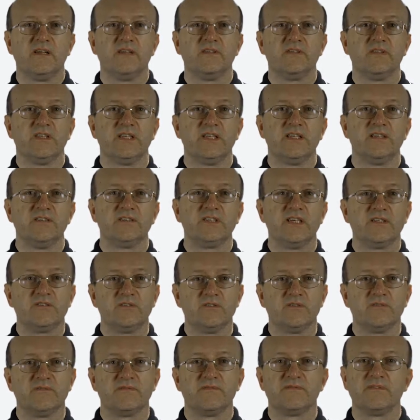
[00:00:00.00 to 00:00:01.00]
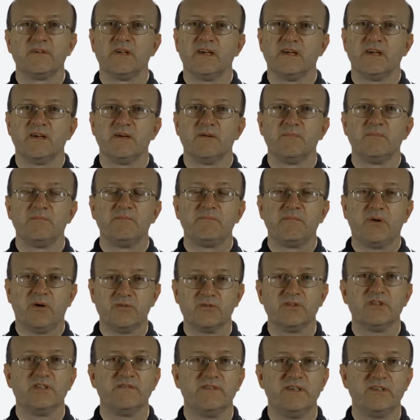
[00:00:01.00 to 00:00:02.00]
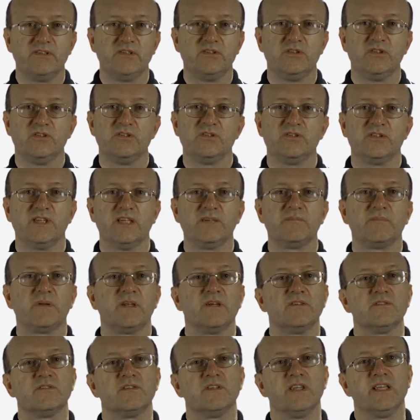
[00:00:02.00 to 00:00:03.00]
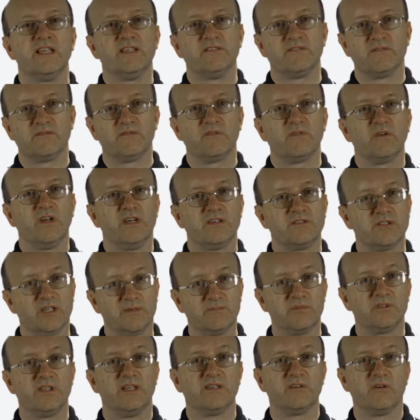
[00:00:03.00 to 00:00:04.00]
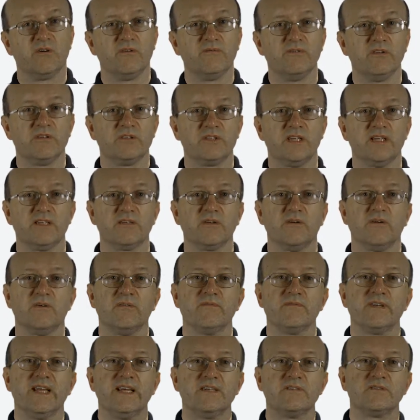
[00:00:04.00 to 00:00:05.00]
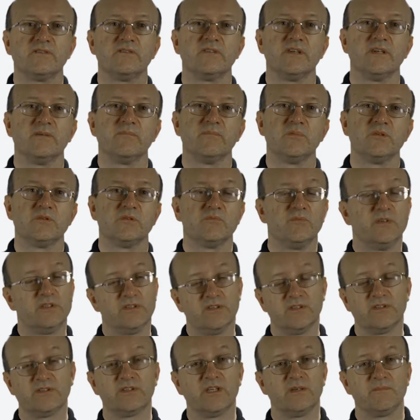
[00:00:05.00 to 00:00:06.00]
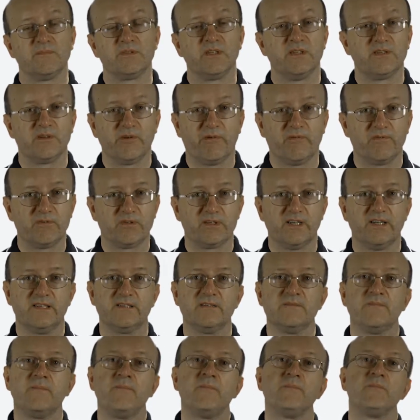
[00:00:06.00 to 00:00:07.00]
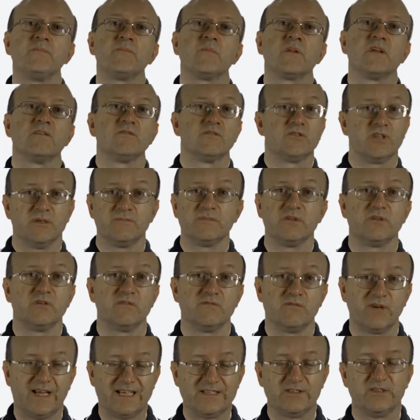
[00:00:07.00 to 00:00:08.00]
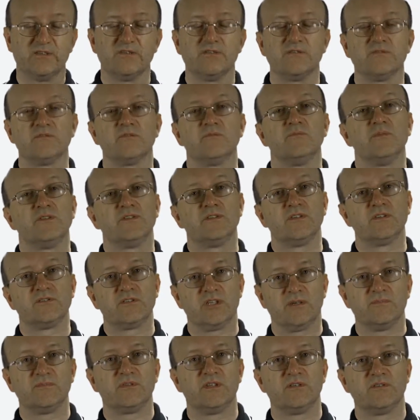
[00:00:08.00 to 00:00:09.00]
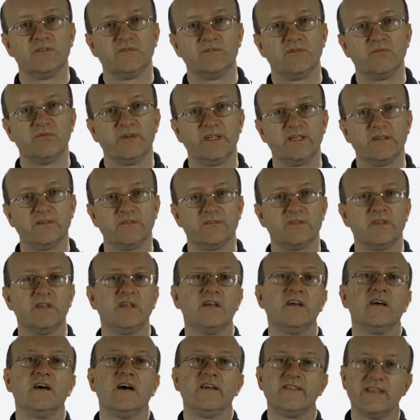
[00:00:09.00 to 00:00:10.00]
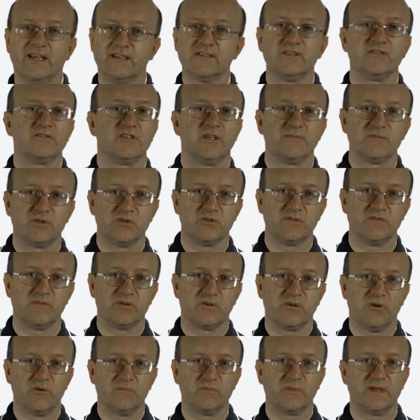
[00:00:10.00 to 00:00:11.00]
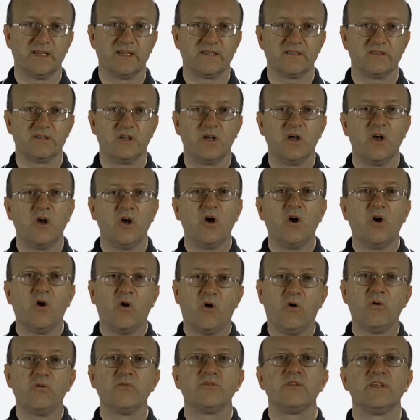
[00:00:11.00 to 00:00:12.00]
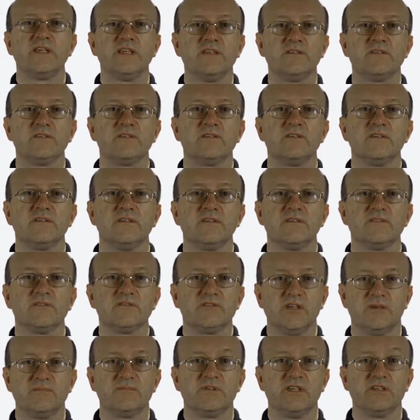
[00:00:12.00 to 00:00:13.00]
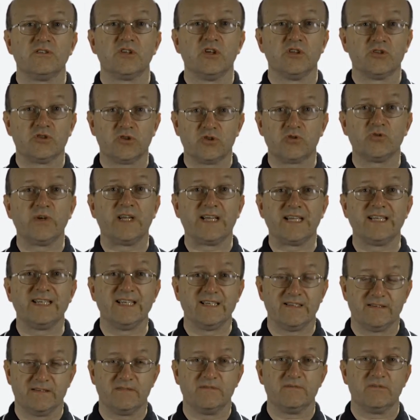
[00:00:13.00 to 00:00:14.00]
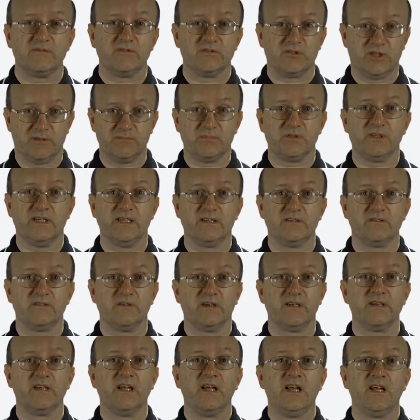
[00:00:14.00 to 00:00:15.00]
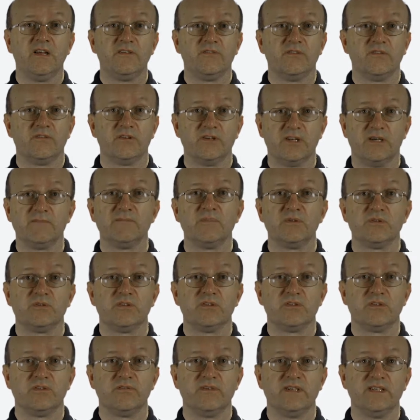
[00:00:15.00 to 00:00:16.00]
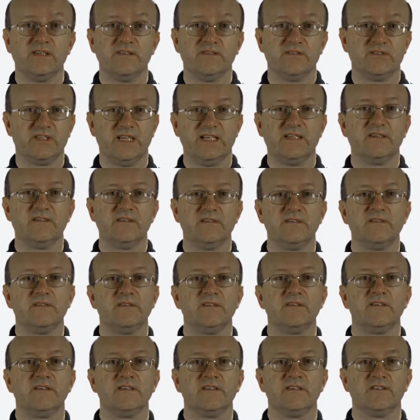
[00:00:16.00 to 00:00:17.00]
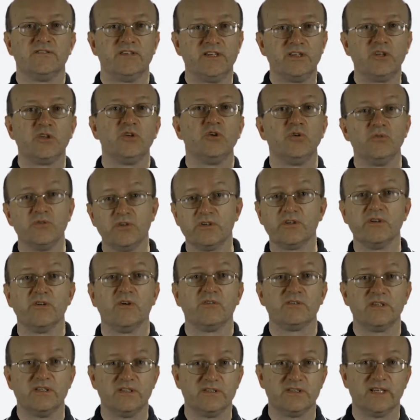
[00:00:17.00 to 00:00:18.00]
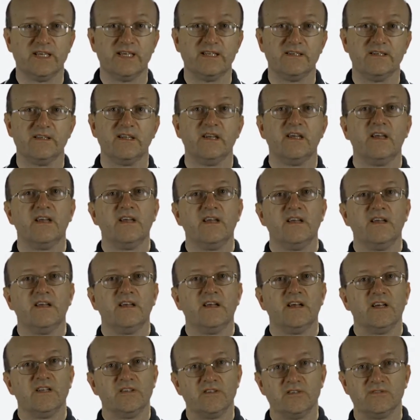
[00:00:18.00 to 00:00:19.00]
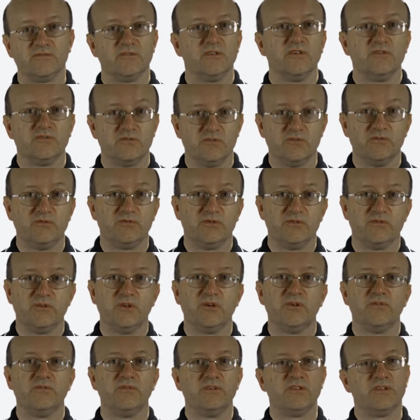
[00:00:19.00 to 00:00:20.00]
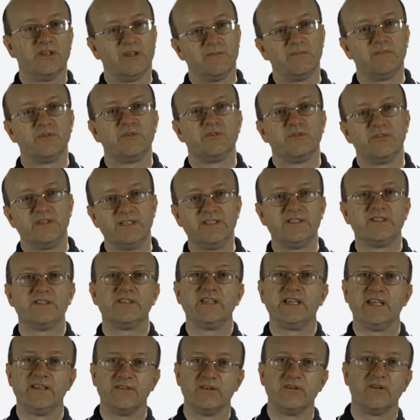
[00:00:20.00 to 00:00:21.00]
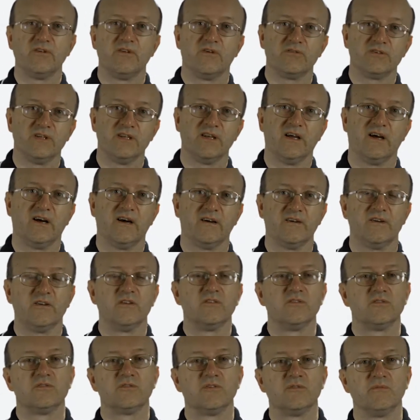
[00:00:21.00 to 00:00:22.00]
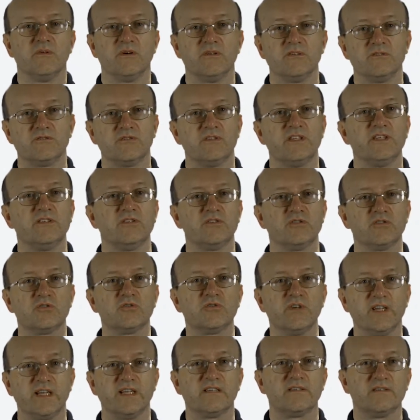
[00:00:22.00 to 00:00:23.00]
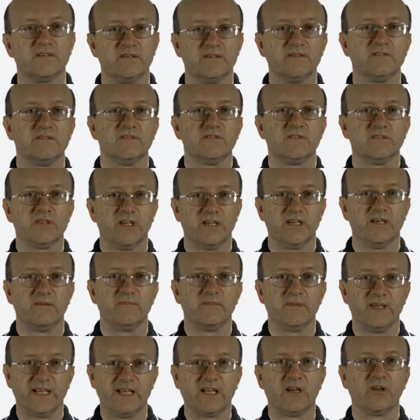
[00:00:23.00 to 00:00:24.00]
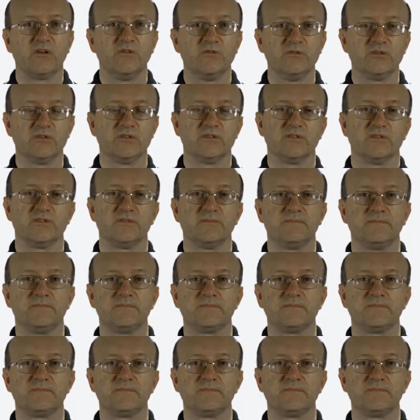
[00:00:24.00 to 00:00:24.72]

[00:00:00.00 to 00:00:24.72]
The set of positive integers, Z+, is a subset of the set of natural numbers, which is a subset of Z, a subset of rationals, which is a subset of the reals, and that's a subset of the complex. All these subsets are strict subsets, right? There are numbers that are in Z, that are in Q that are not in Z, as you should know, and numbers that are in C that are not in R, and so on. So these are strict inclusions.